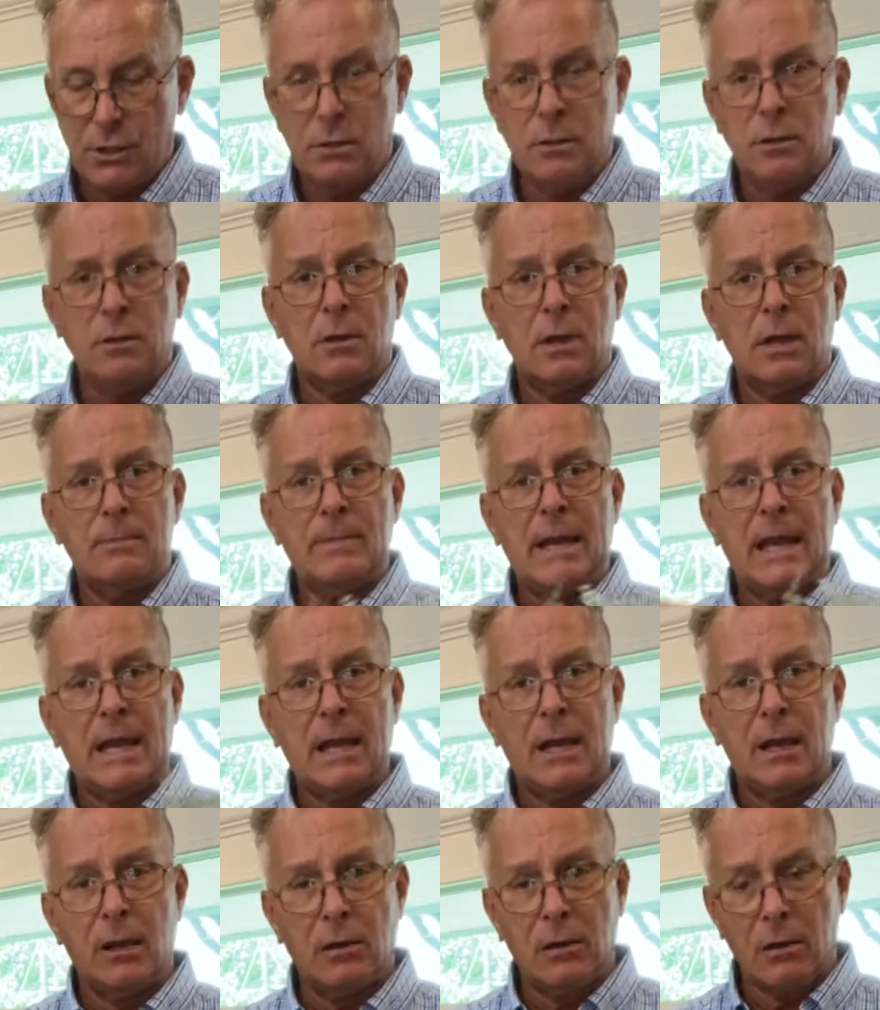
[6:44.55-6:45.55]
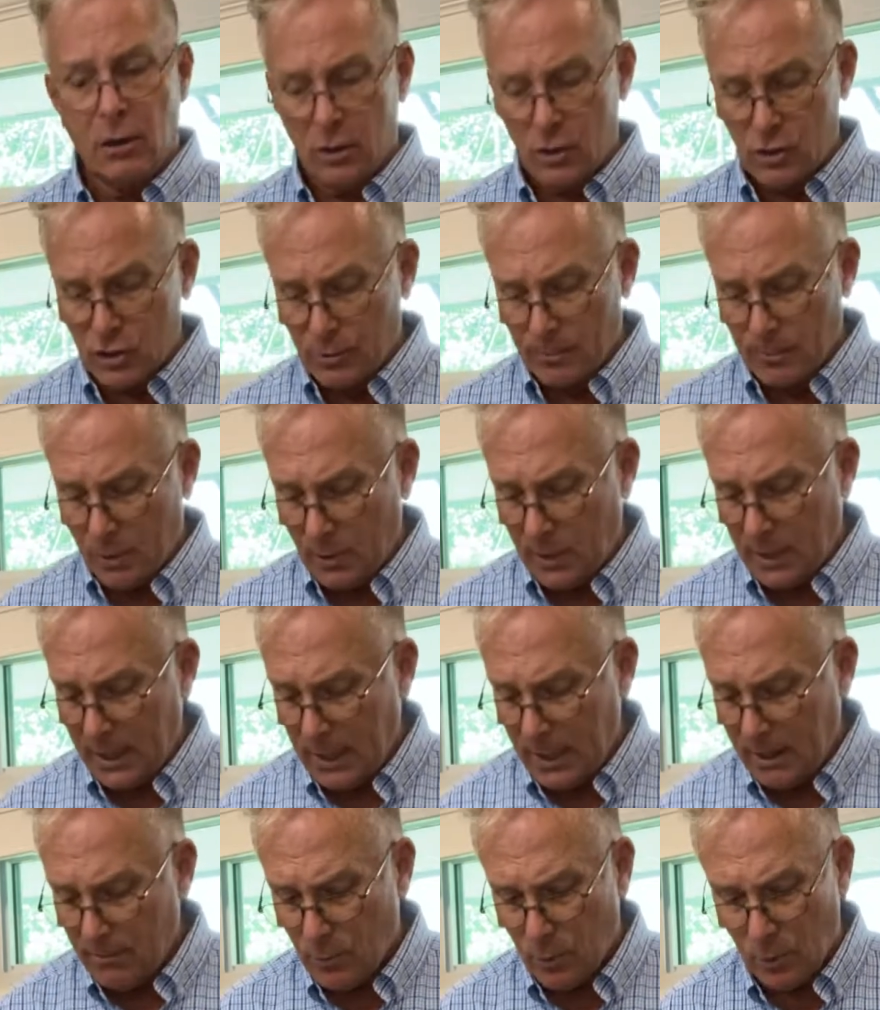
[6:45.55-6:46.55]
You could make it a larger
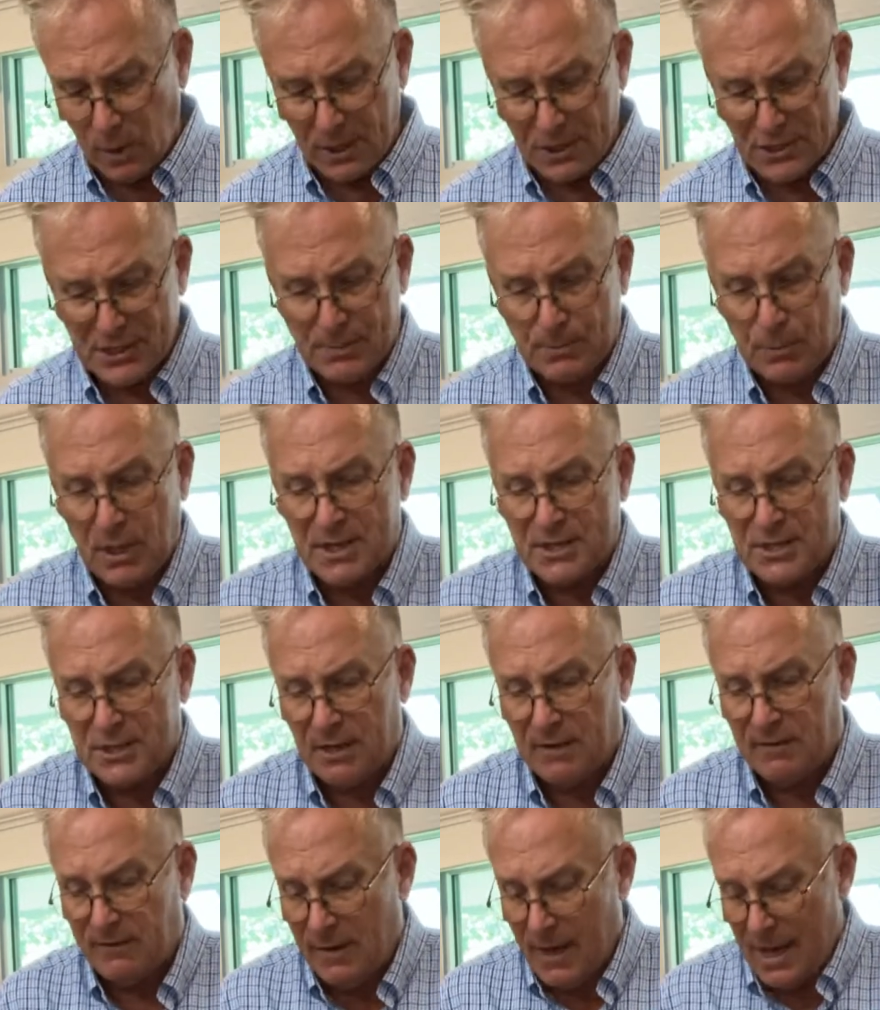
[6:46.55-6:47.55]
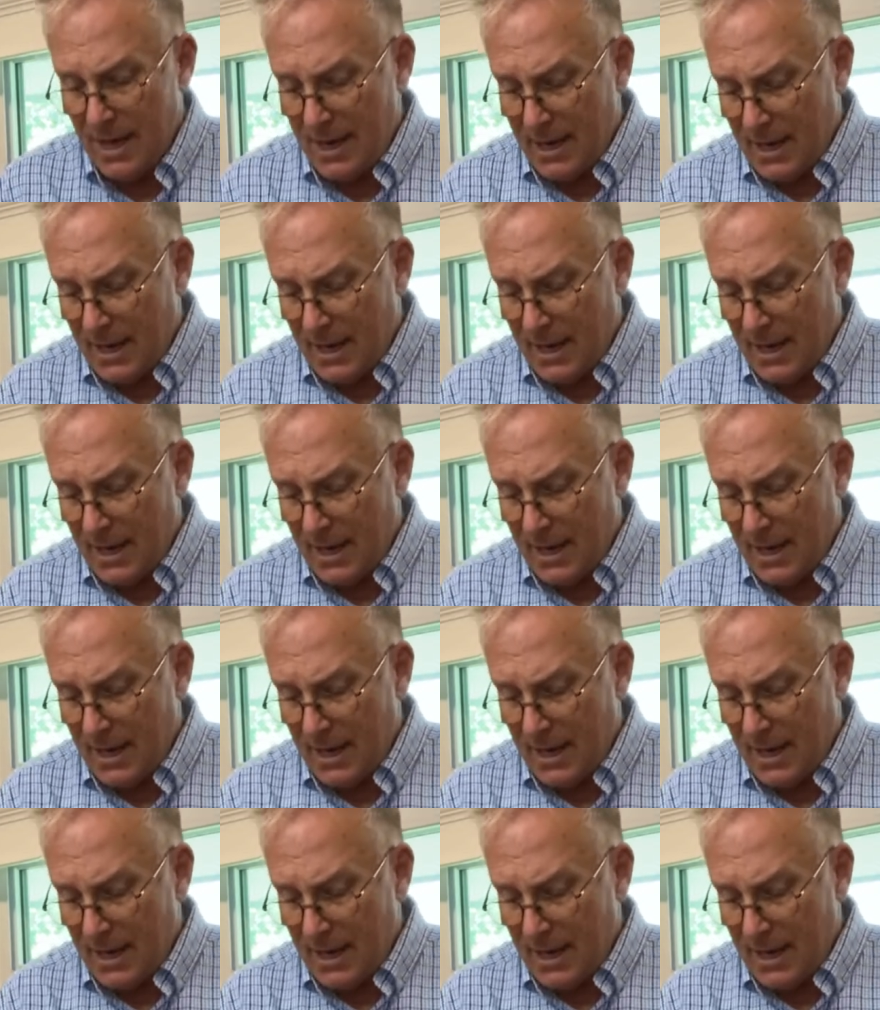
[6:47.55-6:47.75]
bouquet, more expressive,